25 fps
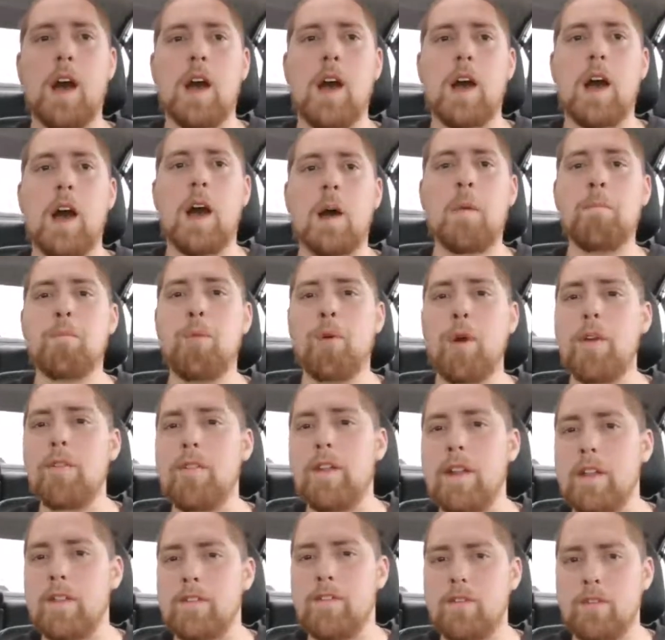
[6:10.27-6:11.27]
I'm
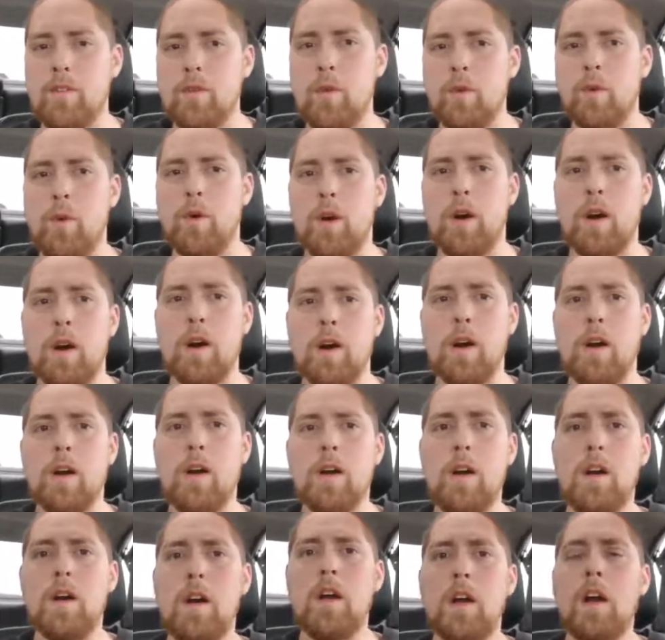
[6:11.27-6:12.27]
privileged
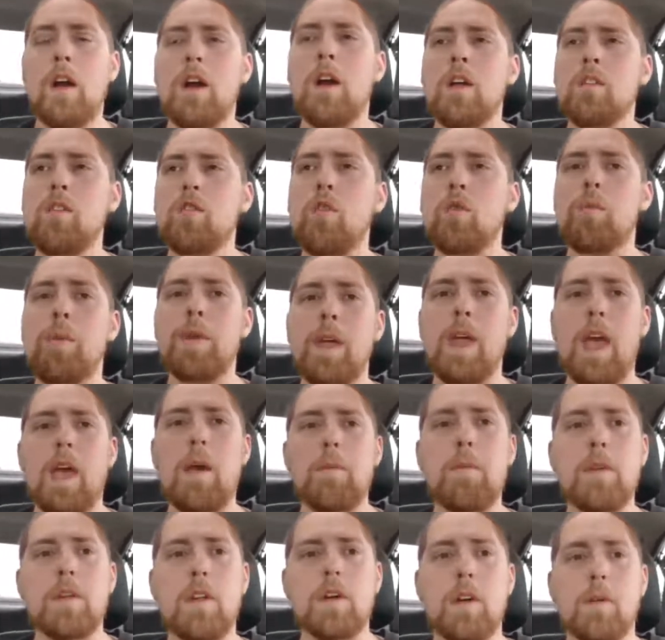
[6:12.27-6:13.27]
to be
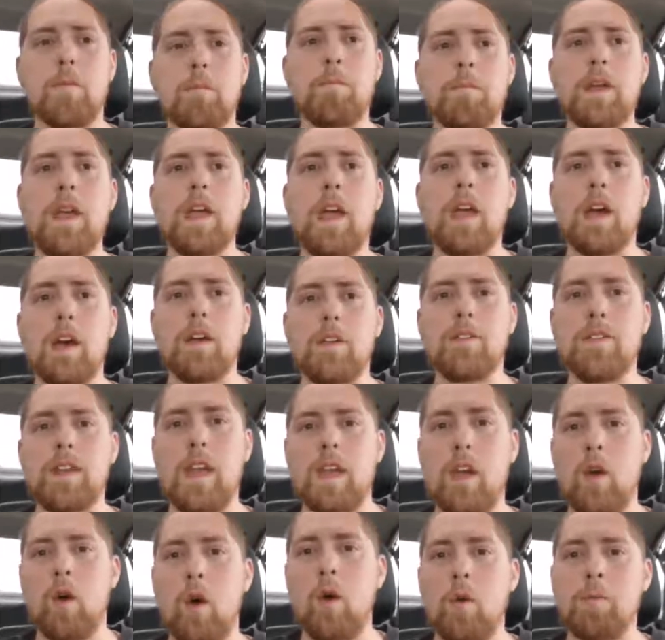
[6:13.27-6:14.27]
able to be a
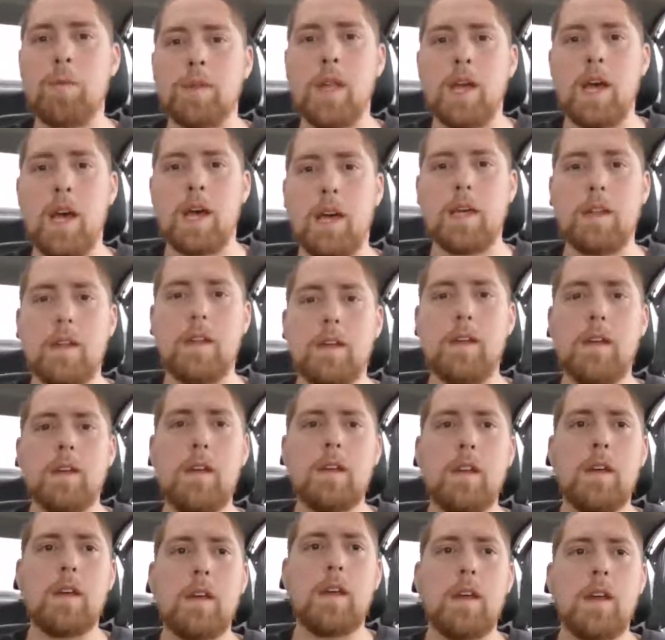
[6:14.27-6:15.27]
stay-at-home dad,
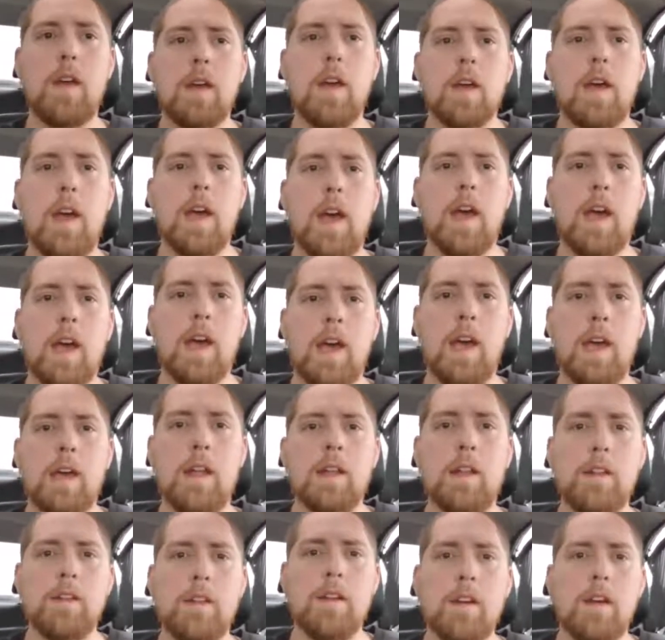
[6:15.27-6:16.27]
and
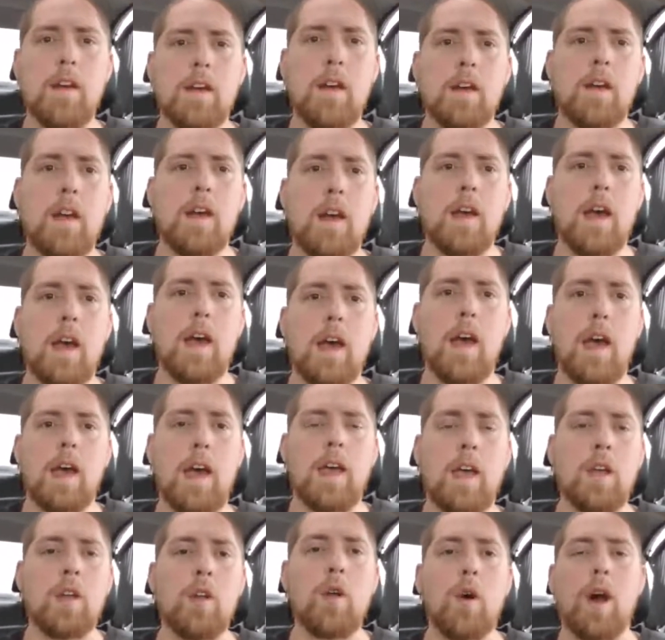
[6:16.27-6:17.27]

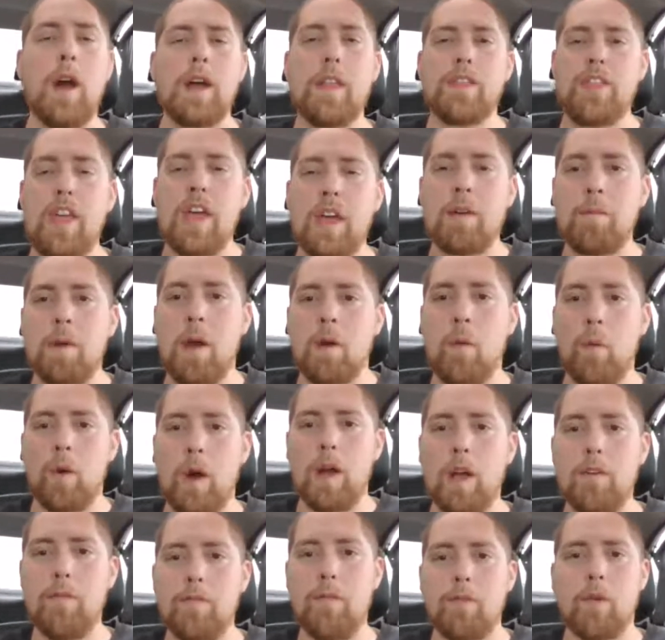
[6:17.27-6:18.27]
I thank my
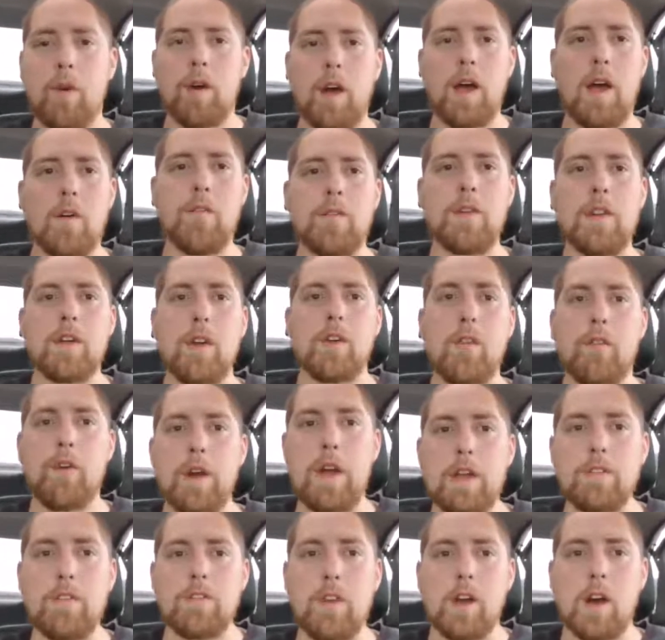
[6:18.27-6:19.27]
wife for having a
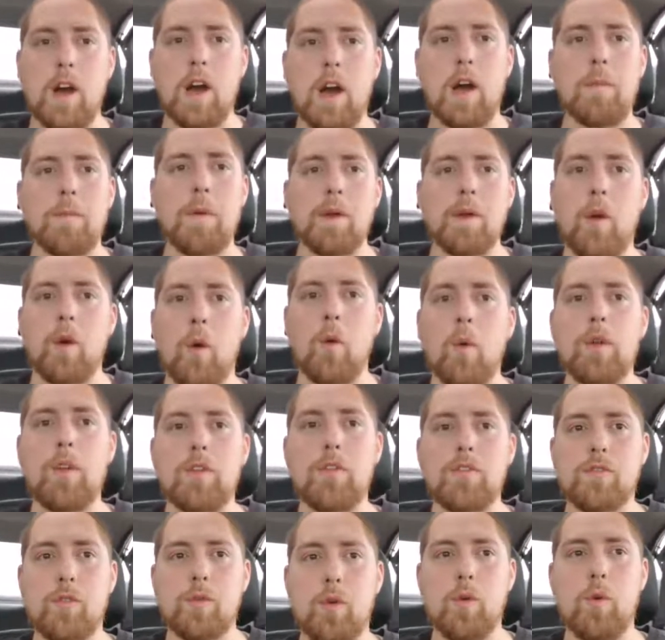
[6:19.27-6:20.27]
great job and going to
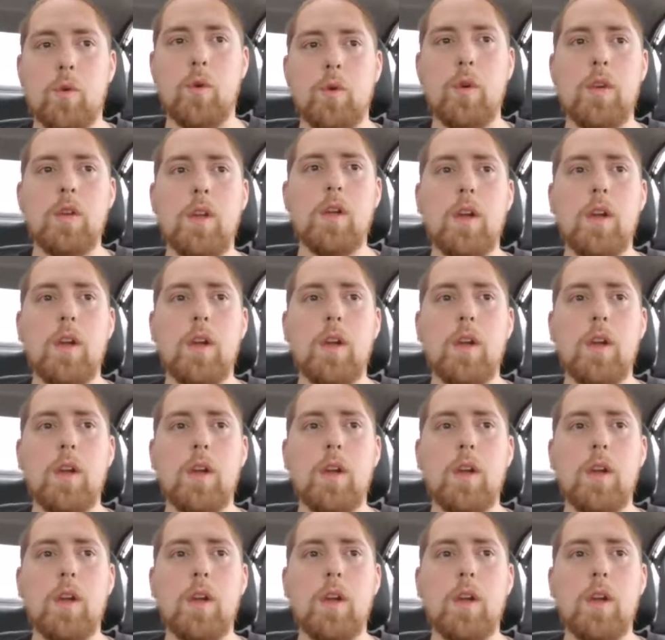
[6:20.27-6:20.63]
school